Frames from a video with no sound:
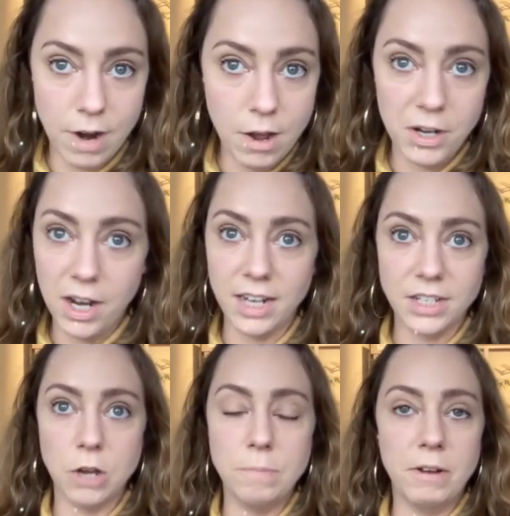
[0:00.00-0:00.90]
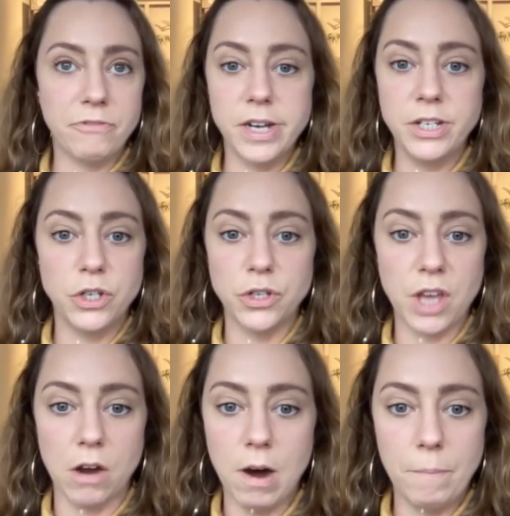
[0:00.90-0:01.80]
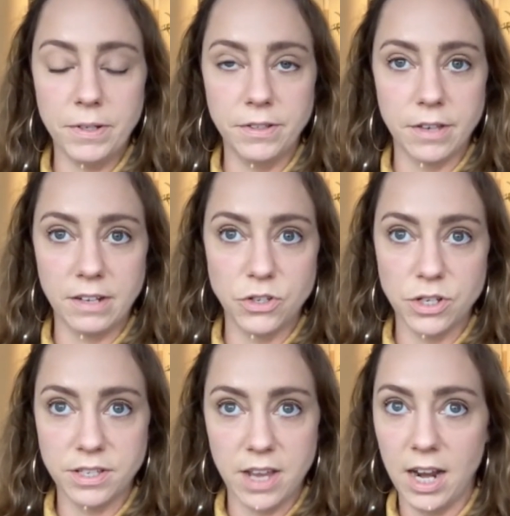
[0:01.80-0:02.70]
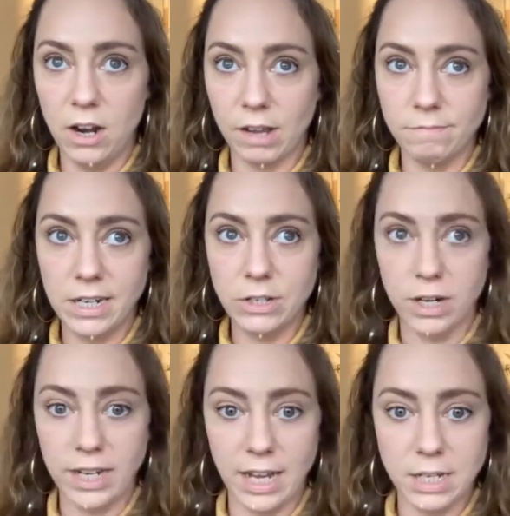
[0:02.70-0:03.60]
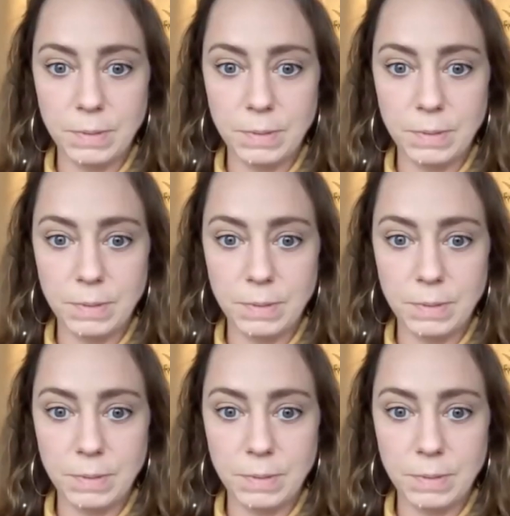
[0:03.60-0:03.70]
road, like, don't be afraid to just go up and just say, look, I'm really trying to get